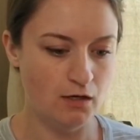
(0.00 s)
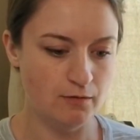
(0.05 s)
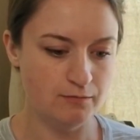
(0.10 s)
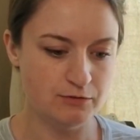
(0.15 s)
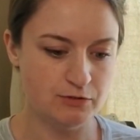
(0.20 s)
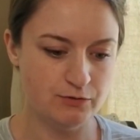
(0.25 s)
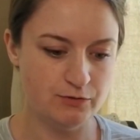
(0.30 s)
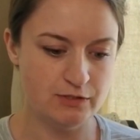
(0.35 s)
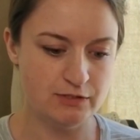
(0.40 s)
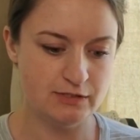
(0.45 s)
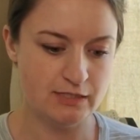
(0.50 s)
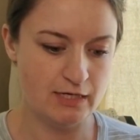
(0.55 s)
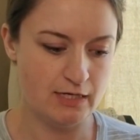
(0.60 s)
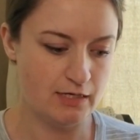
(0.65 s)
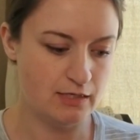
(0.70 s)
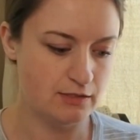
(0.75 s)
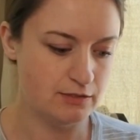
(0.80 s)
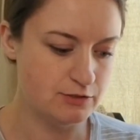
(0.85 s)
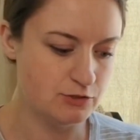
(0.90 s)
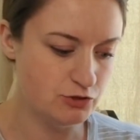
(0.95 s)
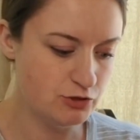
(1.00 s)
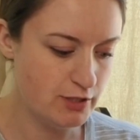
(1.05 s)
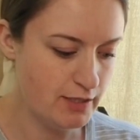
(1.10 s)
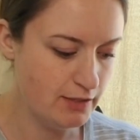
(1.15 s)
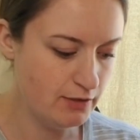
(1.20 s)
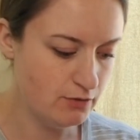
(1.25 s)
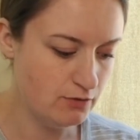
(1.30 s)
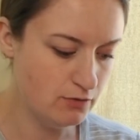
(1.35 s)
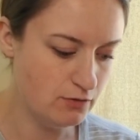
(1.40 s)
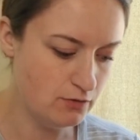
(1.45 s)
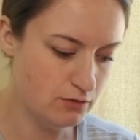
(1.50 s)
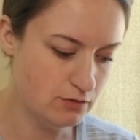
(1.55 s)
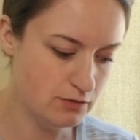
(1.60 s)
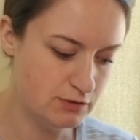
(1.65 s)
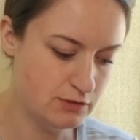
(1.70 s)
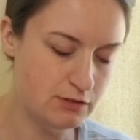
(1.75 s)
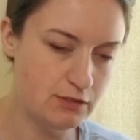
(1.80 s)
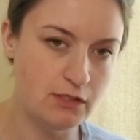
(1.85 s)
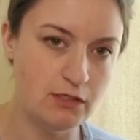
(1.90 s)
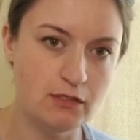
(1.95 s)
So this has the triangles,
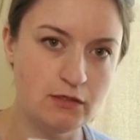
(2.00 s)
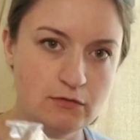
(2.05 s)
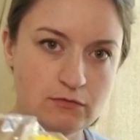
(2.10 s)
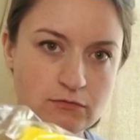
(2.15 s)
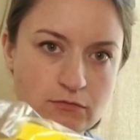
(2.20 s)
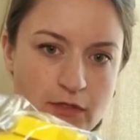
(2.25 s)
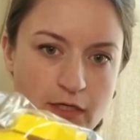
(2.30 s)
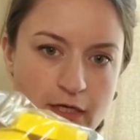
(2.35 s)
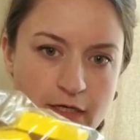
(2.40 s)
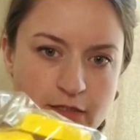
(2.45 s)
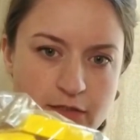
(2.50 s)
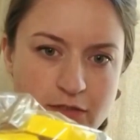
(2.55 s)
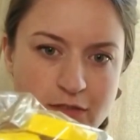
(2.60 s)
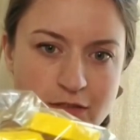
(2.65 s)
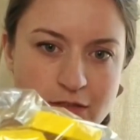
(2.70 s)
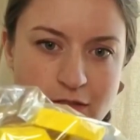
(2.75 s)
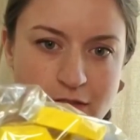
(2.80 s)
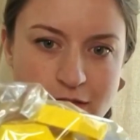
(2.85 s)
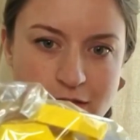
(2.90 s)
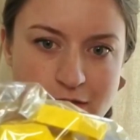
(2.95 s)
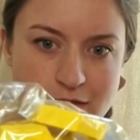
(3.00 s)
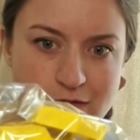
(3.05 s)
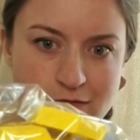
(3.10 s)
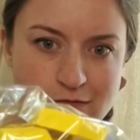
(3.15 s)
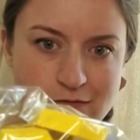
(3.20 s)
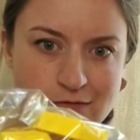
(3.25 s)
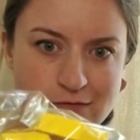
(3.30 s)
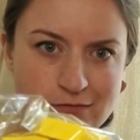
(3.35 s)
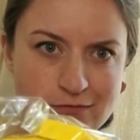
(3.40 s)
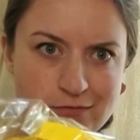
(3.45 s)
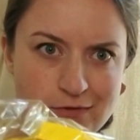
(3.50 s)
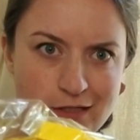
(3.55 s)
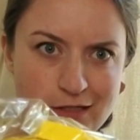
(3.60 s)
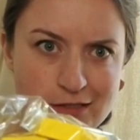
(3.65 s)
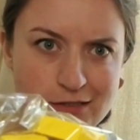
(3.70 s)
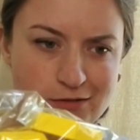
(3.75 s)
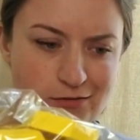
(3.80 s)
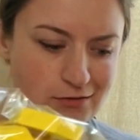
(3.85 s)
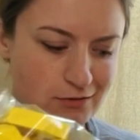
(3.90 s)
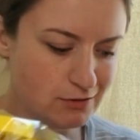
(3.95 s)
the hexagons, the
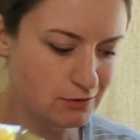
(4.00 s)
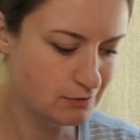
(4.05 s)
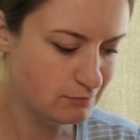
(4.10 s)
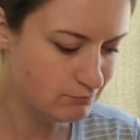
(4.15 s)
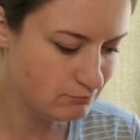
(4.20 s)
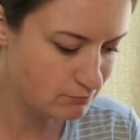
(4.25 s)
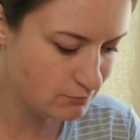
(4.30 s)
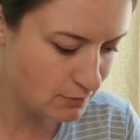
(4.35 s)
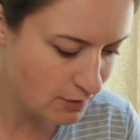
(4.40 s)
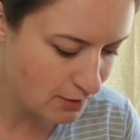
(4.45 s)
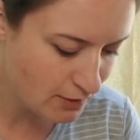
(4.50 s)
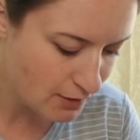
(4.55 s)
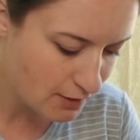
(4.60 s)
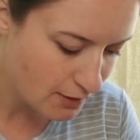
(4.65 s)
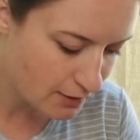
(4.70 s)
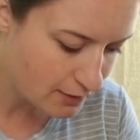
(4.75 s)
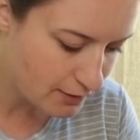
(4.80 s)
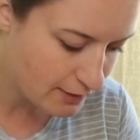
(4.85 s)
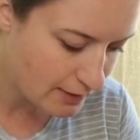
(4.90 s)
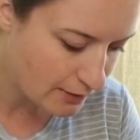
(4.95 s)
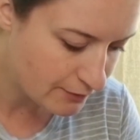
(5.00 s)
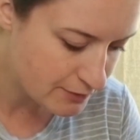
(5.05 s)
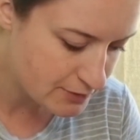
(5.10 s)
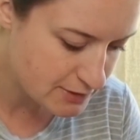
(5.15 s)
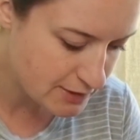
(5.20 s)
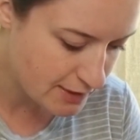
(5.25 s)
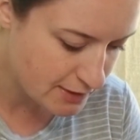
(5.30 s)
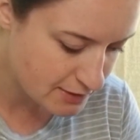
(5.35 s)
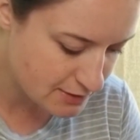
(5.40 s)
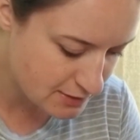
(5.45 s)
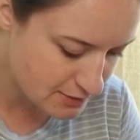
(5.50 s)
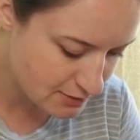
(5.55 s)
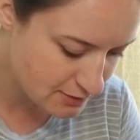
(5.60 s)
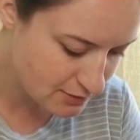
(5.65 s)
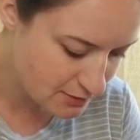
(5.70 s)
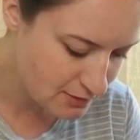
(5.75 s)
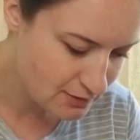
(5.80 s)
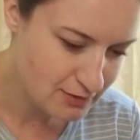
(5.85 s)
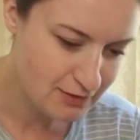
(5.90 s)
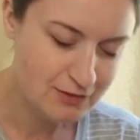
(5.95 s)
octagons, and count the sides.
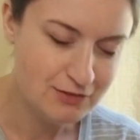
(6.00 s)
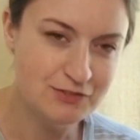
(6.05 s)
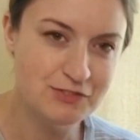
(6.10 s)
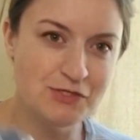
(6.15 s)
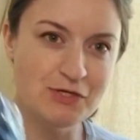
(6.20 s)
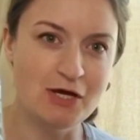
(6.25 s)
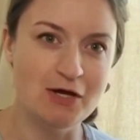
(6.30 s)
So yeah,